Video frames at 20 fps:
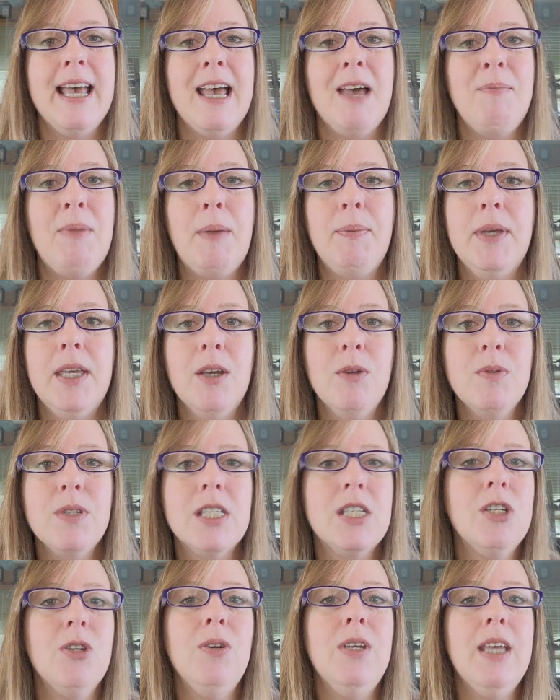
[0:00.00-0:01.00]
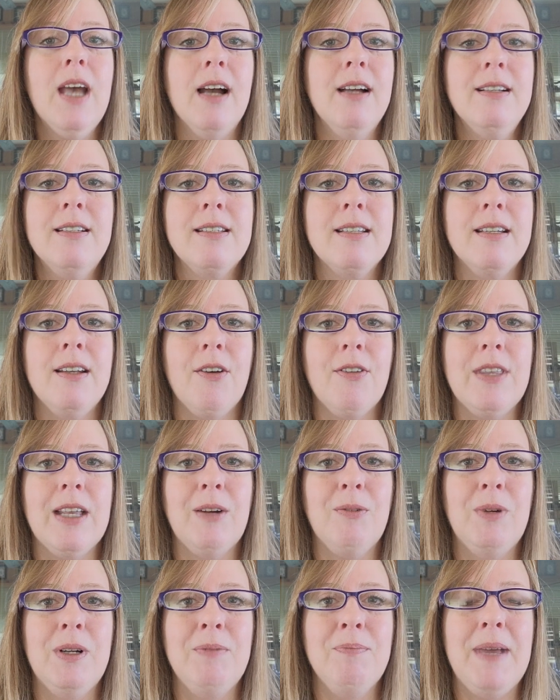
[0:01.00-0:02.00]
And maybe he was too young to know that
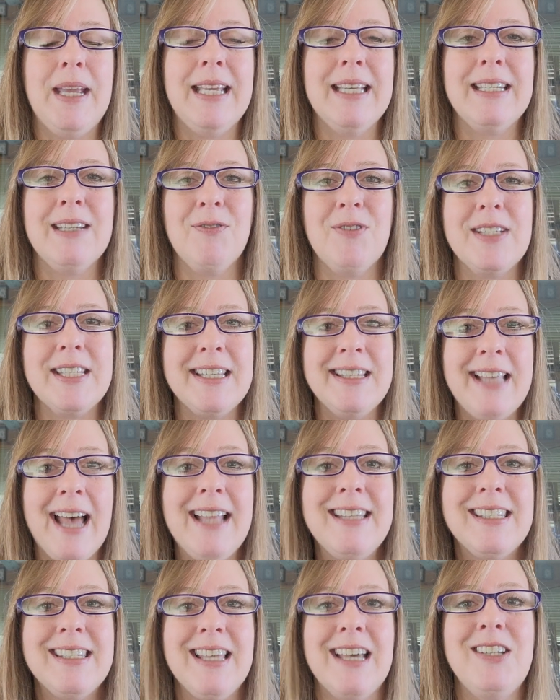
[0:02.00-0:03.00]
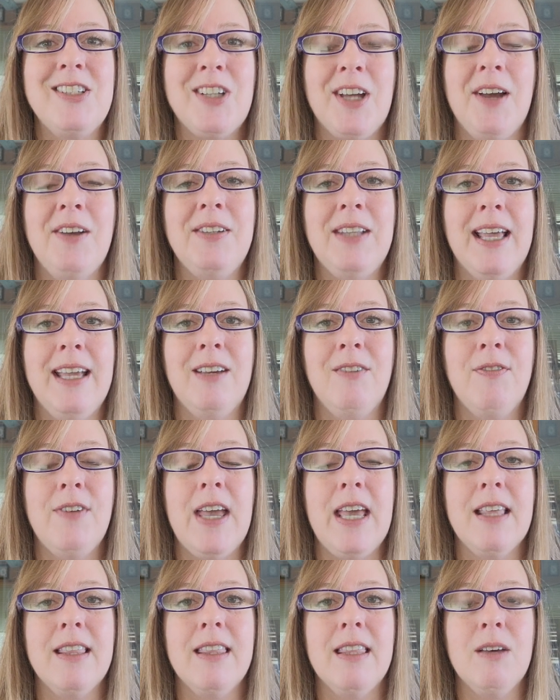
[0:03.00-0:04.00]
it wouldn't make a difference. And that's that childlike
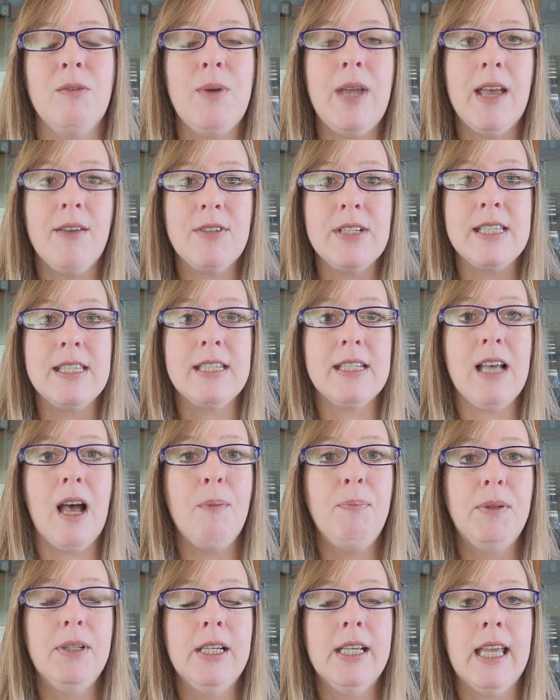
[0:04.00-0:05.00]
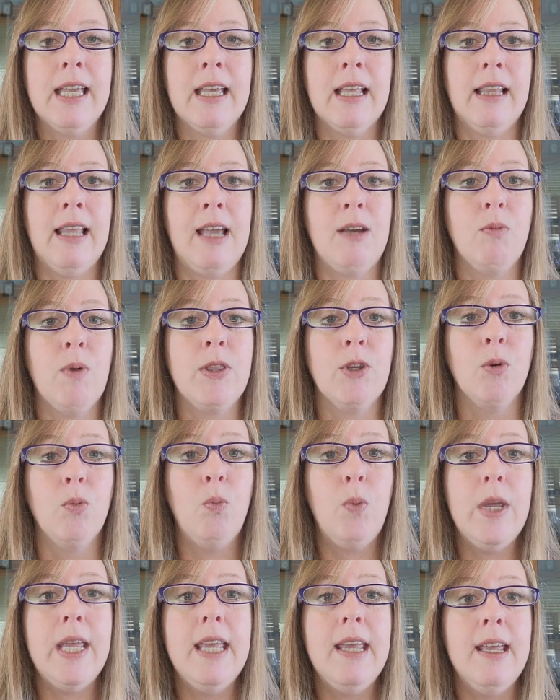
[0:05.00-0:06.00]
faith, that we have to stop looking at like whether
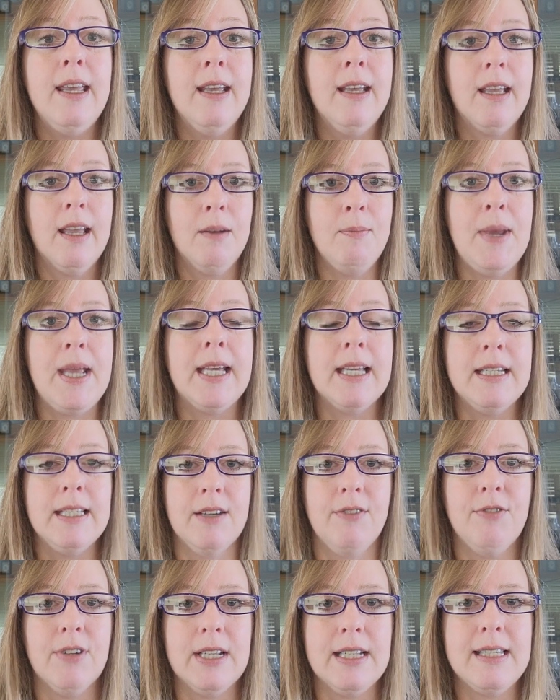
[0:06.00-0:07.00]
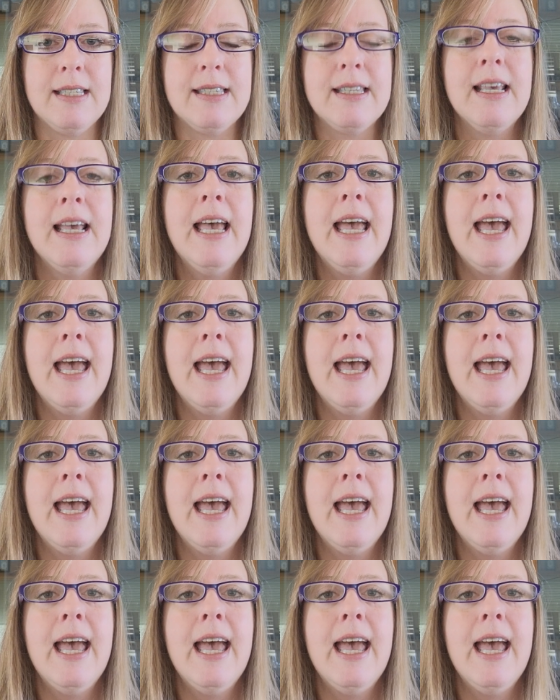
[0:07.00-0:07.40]
we can make a difference.